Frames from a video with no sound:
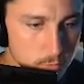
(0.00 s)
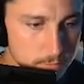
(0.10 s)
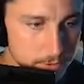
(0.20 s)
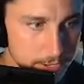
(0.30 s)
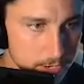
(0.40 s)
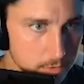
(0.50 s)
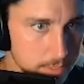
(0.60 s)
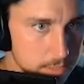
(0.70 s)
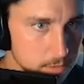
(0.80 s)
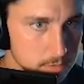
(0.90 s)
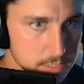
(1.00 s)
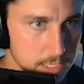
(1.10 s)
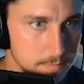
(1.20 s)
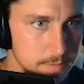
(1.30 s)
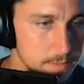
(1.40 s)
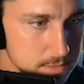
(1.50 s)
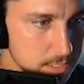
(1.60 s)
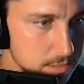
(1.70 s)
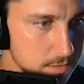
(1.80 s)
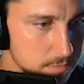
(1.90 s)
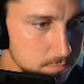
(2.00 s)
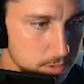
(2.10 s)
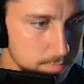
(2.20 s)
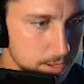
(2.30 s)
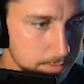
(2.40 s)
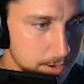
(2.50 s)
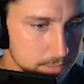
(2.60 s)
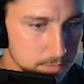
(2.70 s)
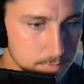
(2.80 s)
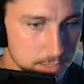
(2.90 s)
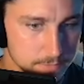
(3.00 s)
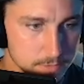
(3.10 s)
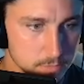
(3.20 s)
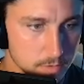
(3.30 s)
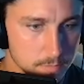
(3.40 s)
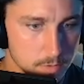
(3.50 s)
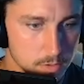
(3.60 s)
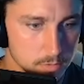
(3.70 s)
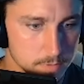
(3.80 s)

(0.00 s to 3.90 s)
Very close, K B. Let's get our running back back in the backfield. Run the ball a little